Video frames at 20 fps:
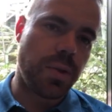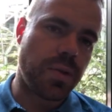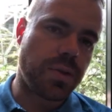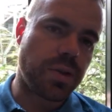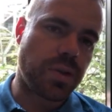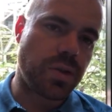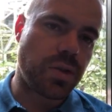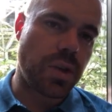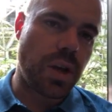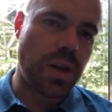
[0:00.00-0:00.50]
of
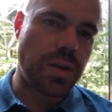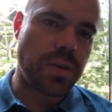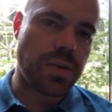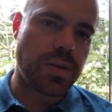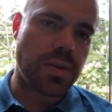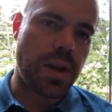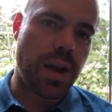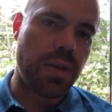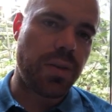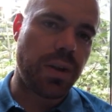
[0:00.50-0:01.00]
those
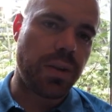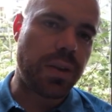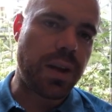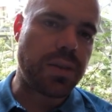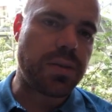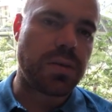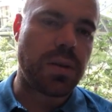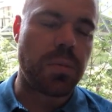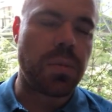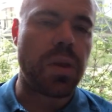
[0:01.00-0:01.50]
exchanges. And I think
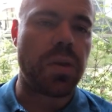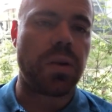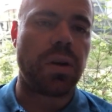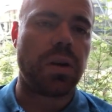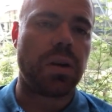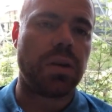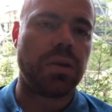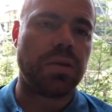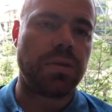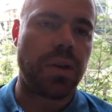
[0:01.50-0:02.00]
that's something that they're
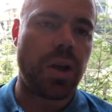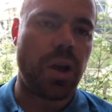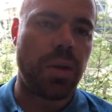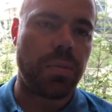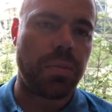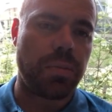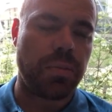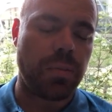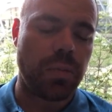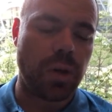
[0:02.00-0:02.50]
going to develop,
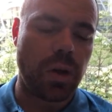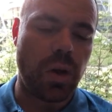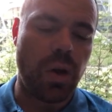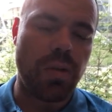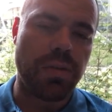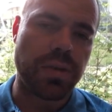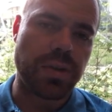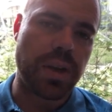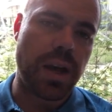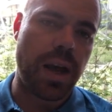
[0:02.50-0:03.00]
you know,
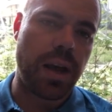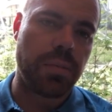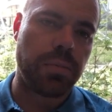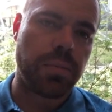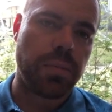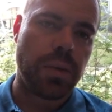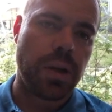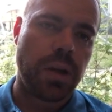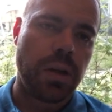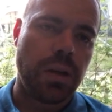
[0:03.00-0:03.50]
over time.
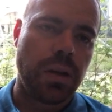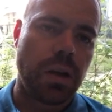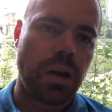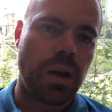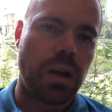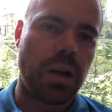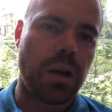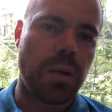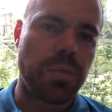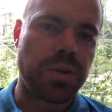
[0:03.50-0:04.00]

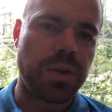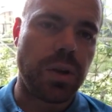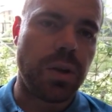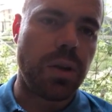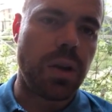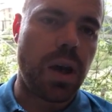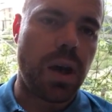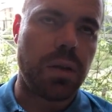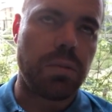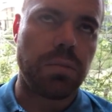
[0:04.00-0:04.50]
I'm still
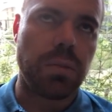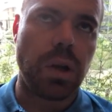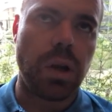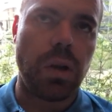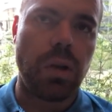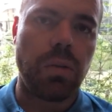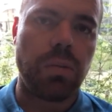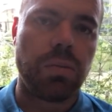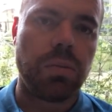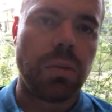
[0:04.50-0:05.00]
not, you
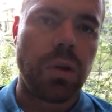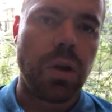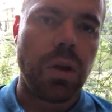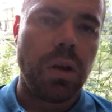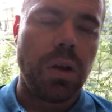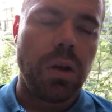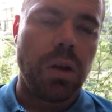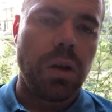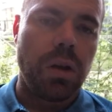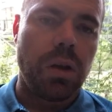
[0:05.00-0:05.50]
know,
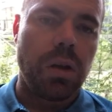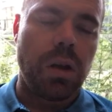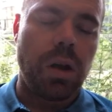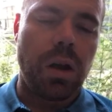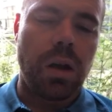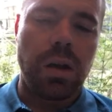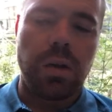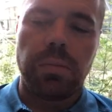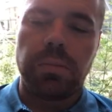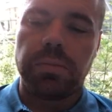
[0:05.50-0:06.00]

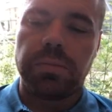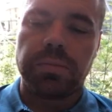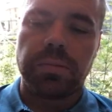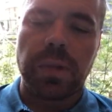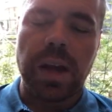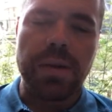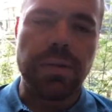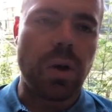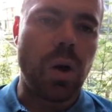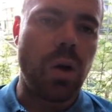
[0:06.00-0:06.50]

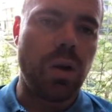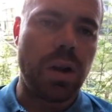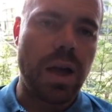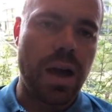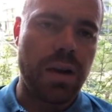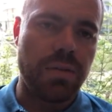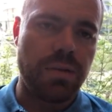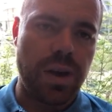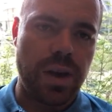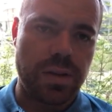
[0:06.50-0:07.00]
have a whole
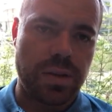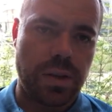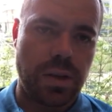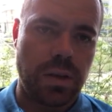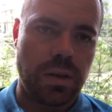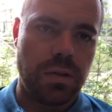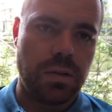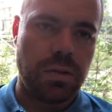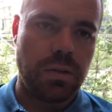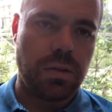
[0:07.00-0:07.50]
lot
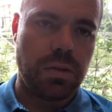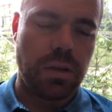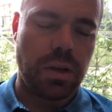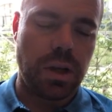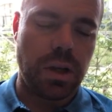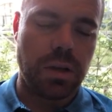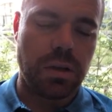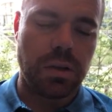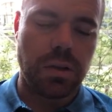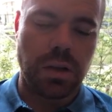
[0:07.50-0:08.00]
invested
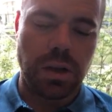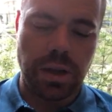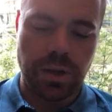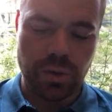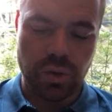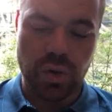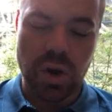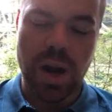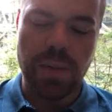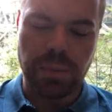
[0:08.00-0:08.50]

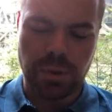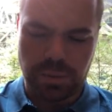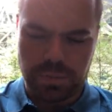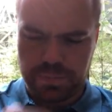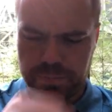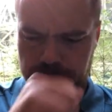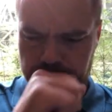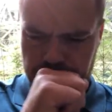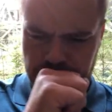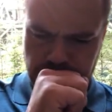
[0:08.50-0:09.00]
in Drop,
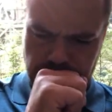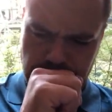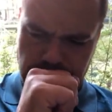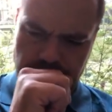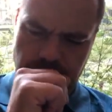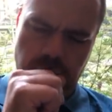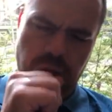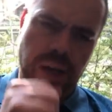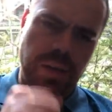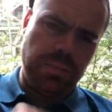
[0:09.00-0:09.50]

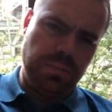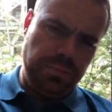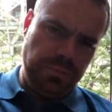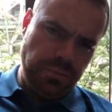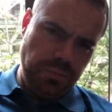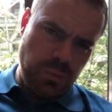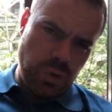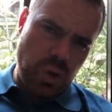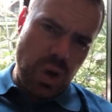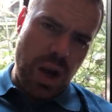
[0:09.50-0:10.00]
but
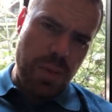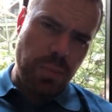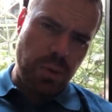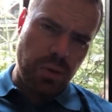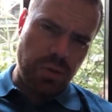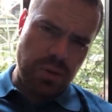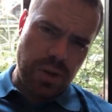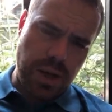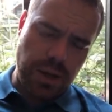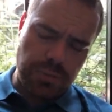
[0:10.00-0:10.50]

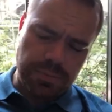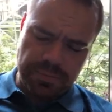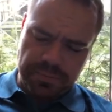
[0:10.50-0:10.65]
Dropple's like,